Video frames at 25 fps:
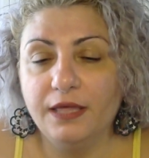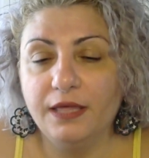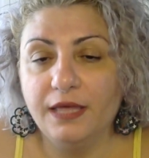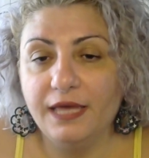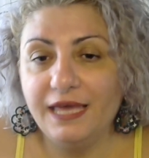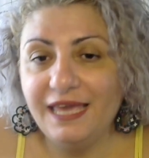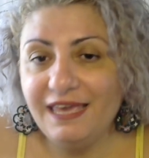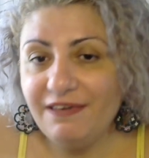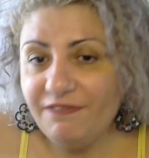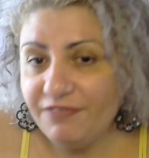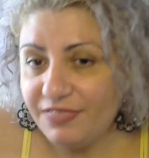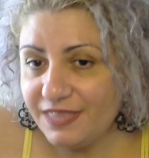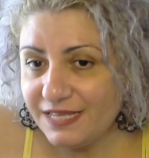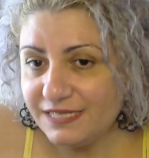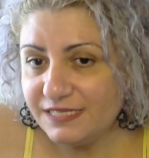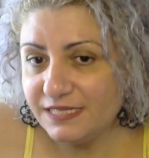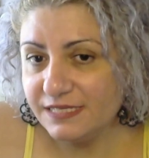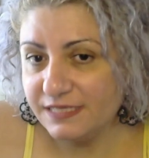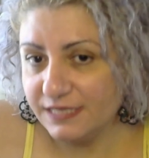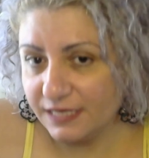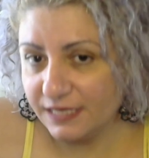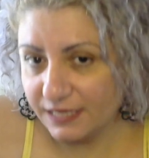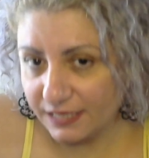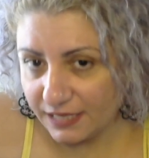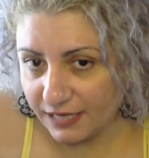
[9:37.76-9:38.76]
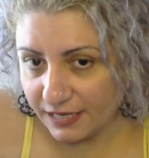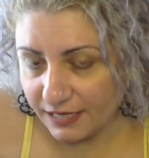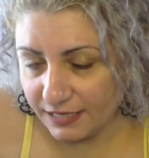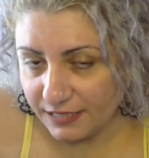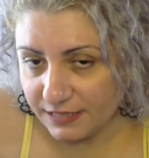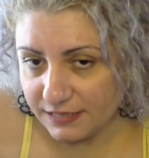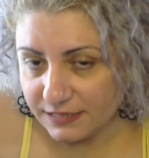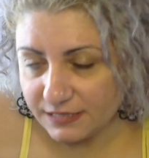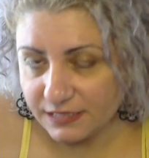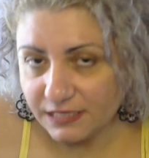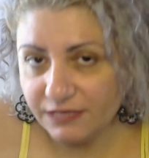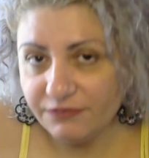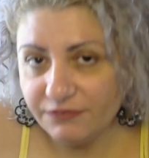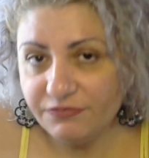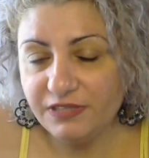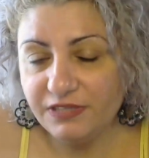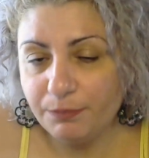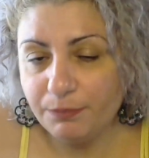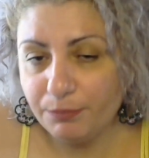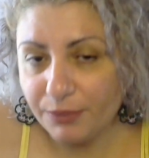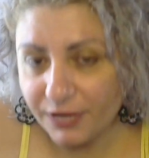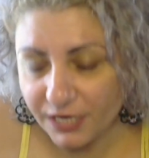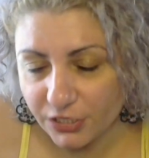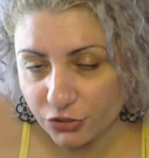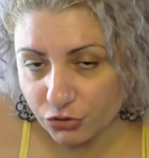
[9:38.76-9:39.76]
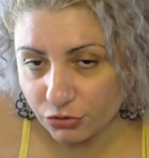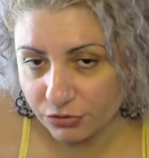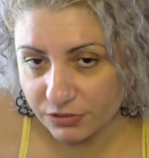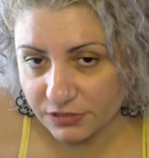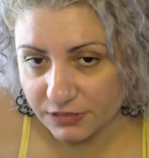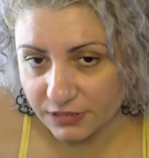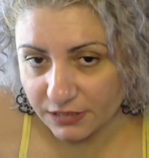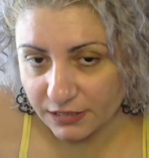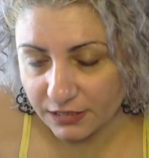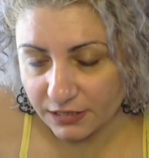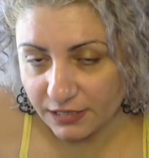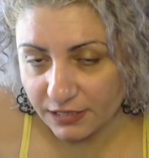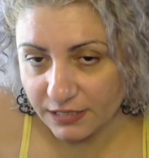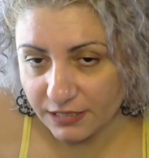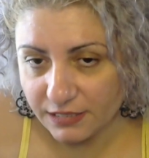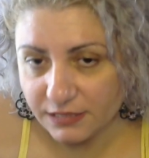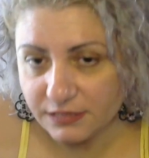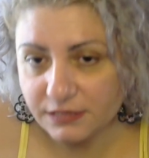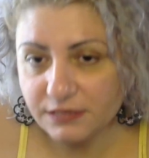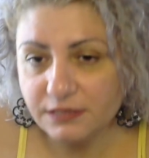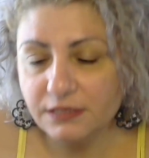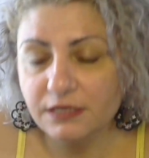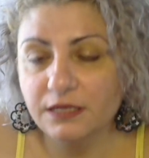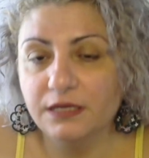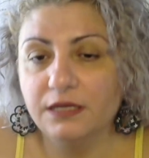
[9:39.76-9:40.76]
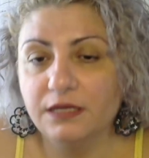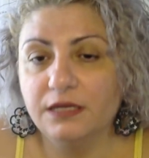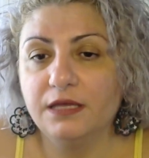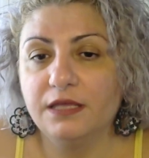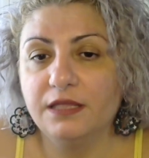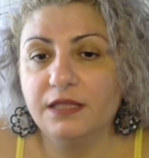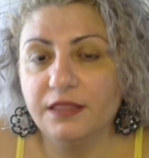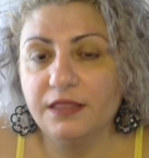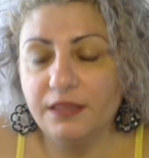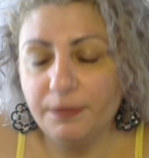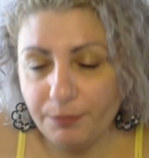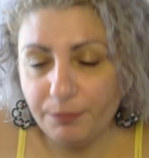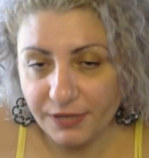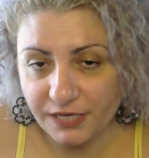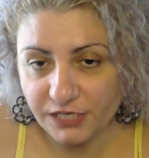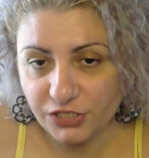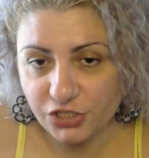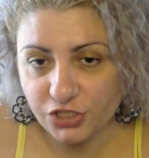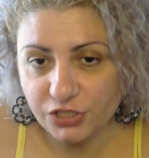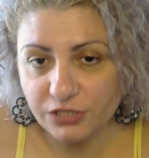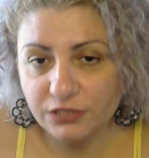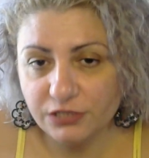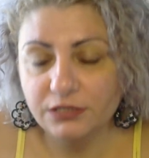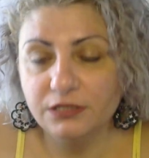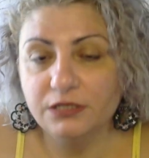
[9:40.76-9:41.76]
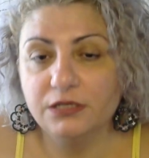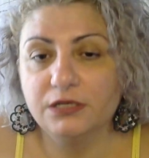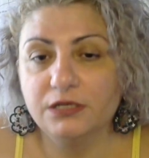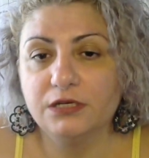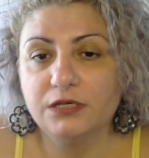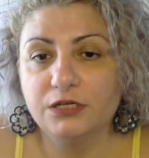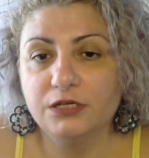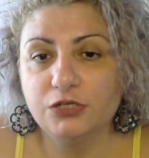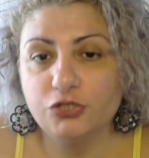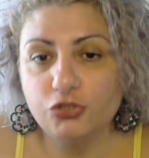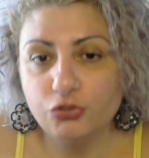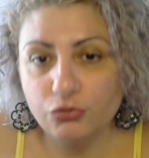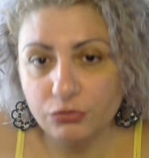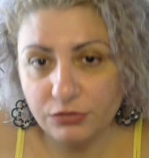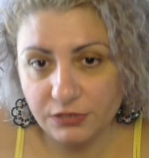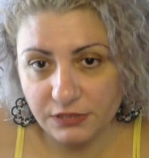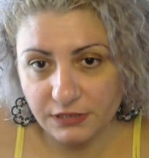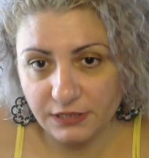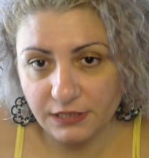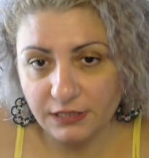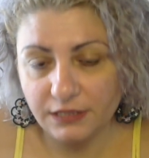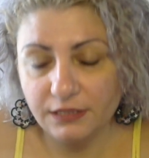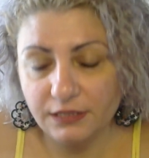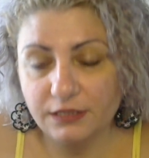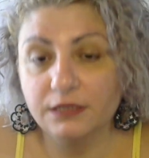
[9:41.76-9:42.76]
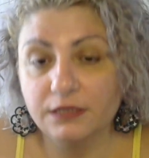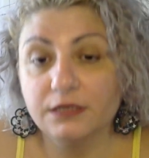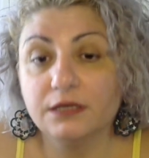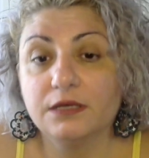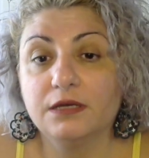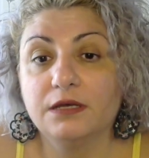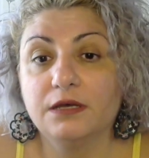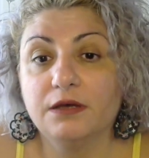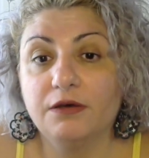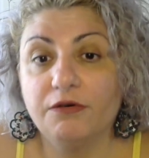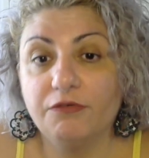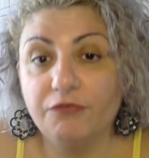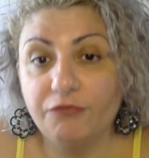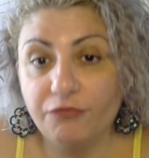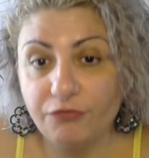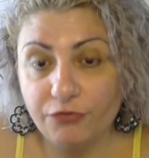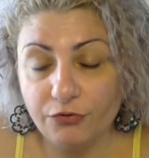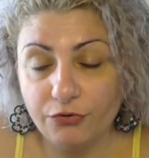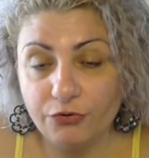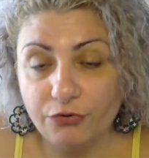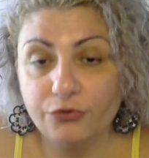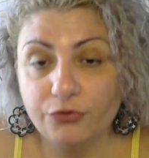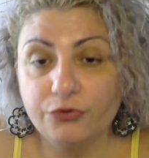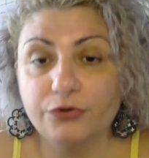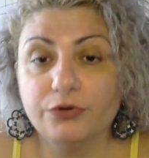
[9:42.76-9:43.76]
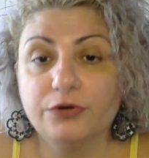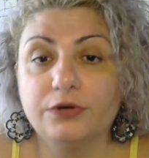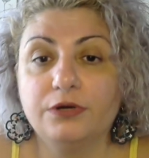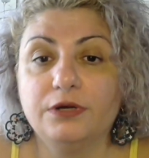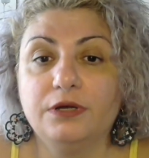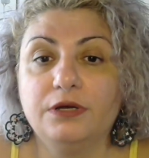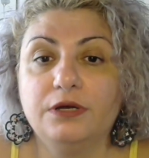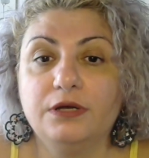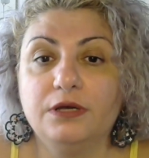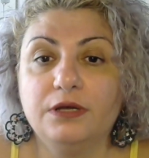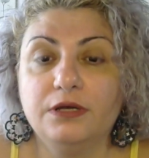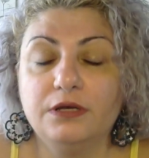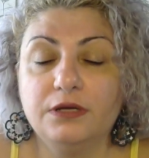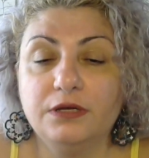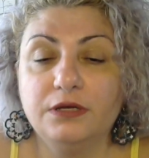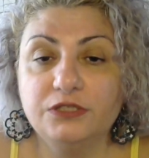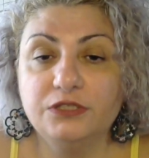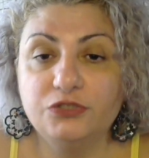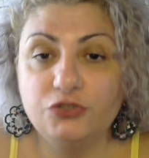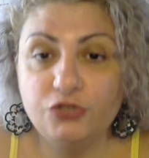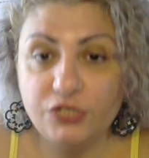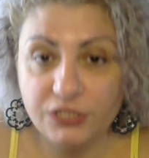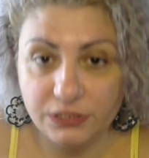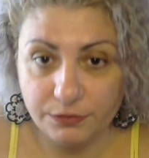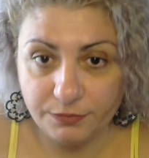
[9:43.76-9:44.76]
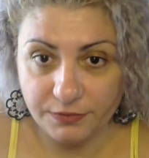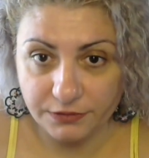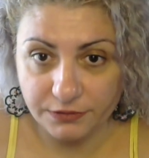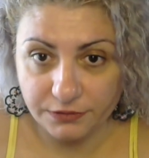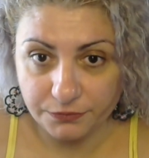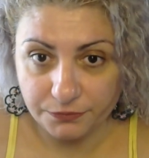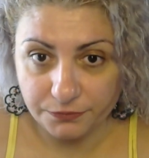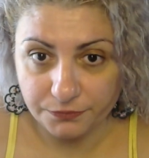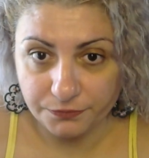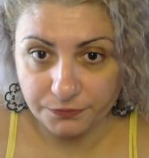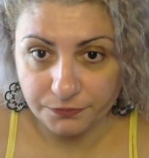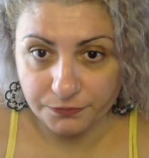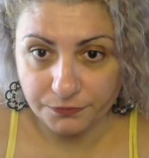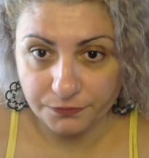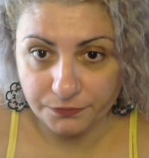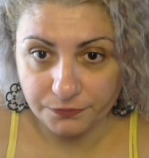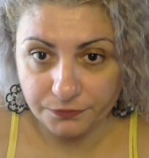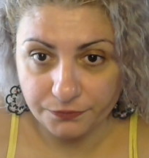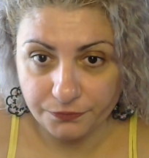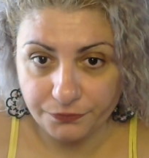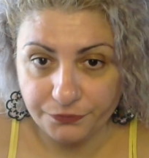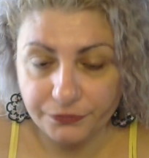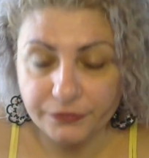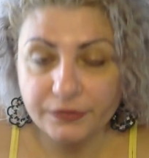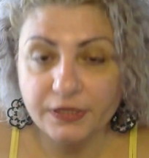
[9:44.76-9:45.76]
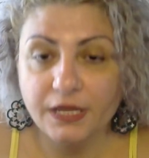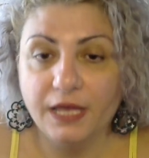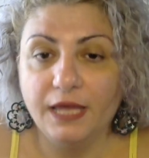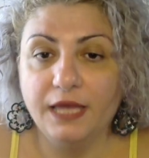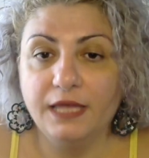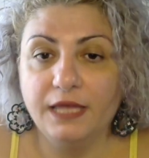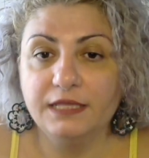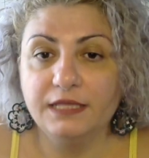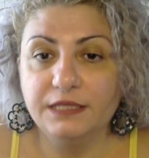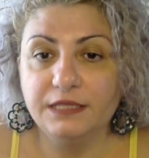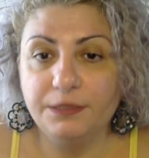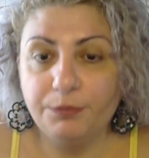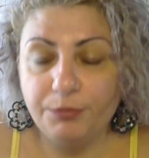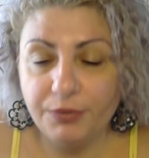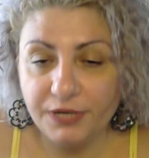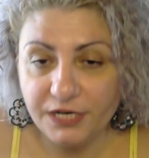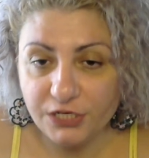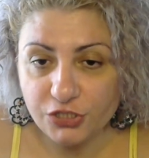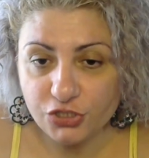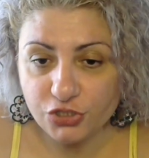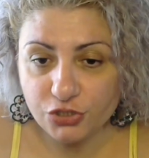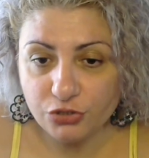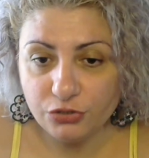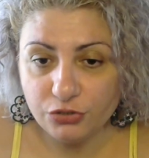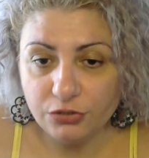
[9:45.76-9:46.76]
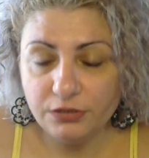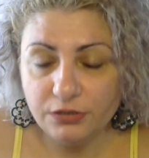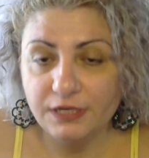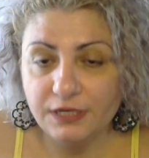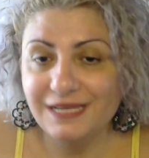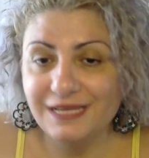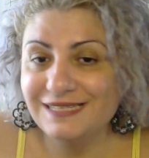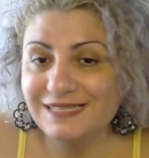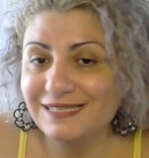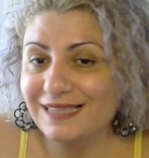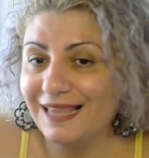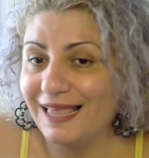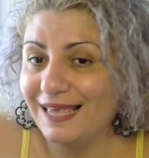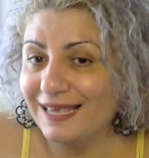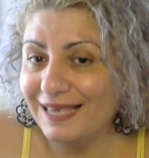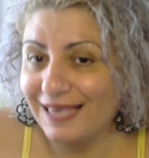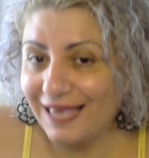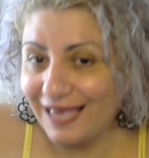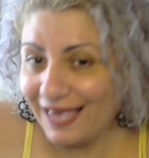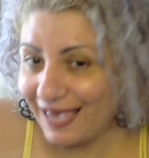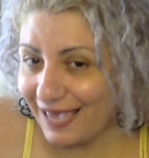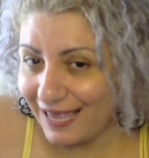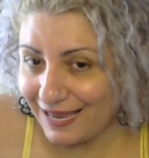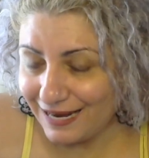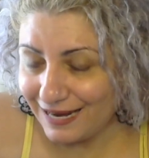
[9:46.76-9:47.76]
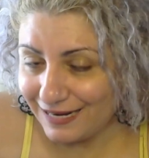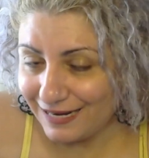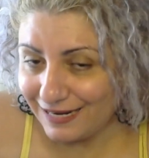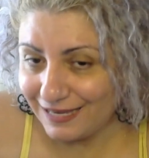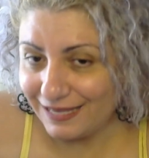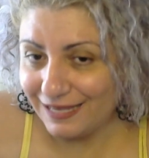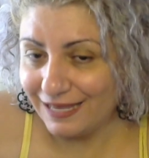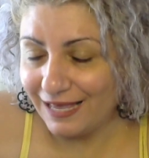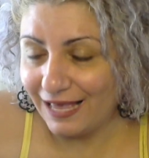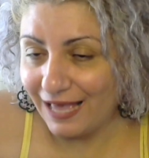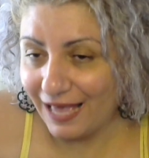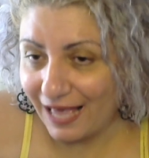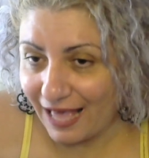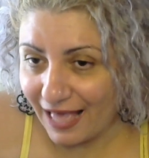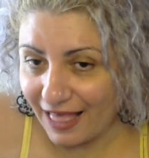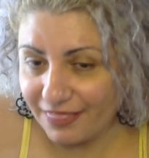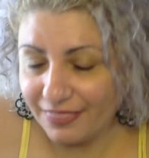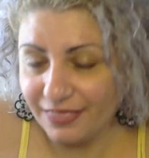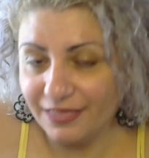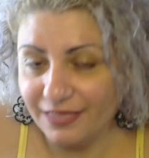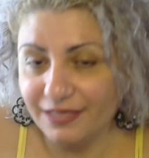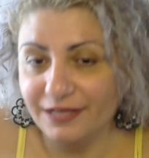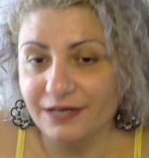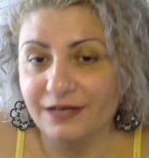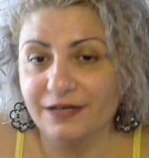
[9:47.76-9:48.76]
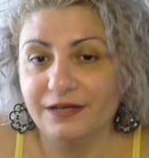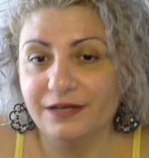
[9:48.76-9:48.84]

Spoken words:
If this is the case, if depression is the case, the patient should seek for treatment. Depression is like any other